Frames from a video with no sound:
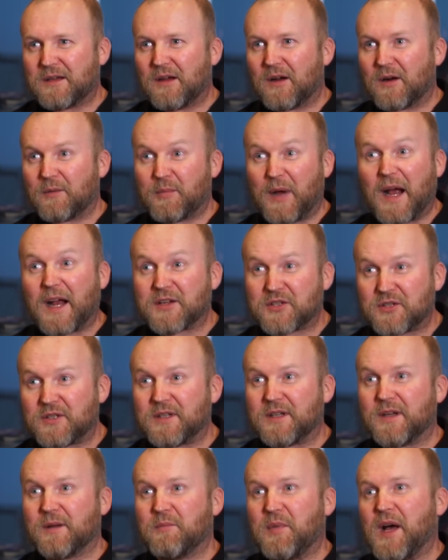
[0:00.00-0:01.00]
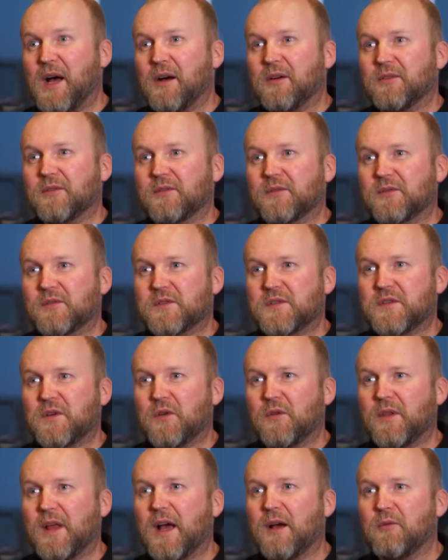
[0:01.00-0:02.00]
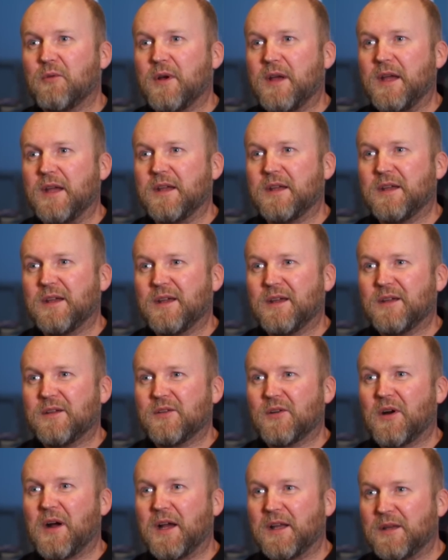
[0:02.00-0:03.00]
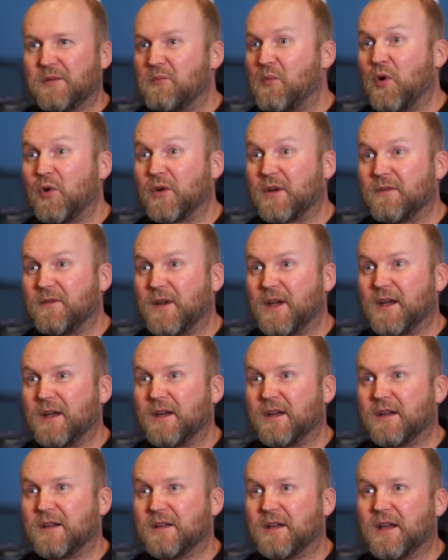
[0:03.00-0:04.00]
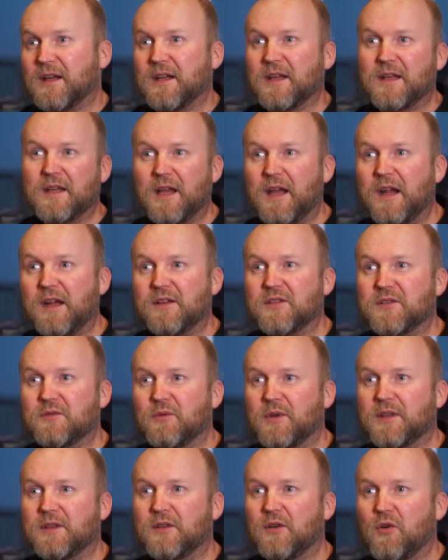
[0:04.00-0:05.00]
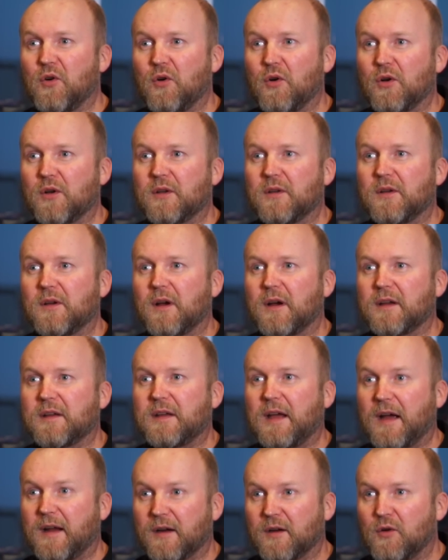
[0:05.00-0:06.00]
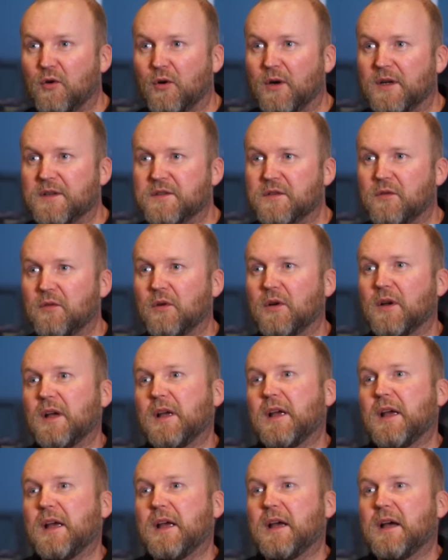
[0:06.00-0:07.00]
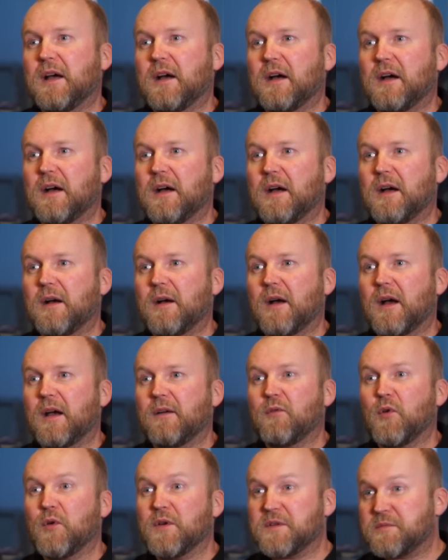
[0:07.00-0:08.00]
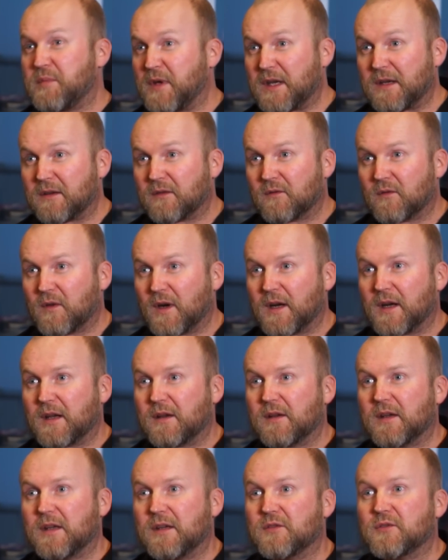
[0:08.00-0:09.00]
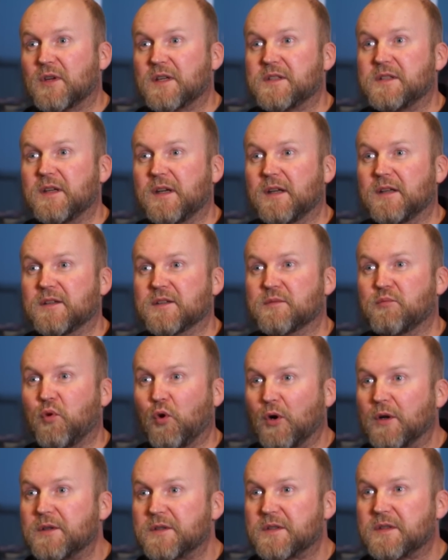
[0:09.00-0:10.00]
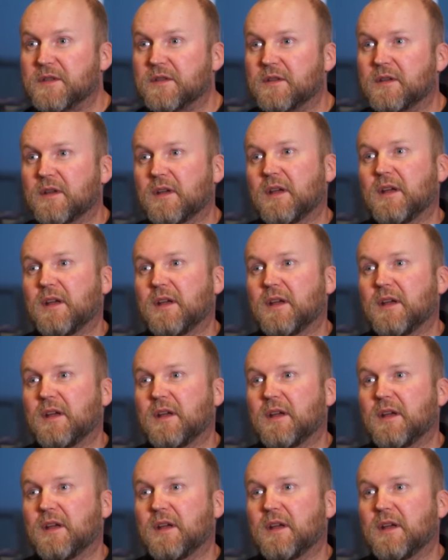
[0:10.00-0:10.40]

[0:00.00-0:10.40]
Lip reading: are passionate about. So that way you're highly motivated and engaged with the whole category. So I've always been very interested in sports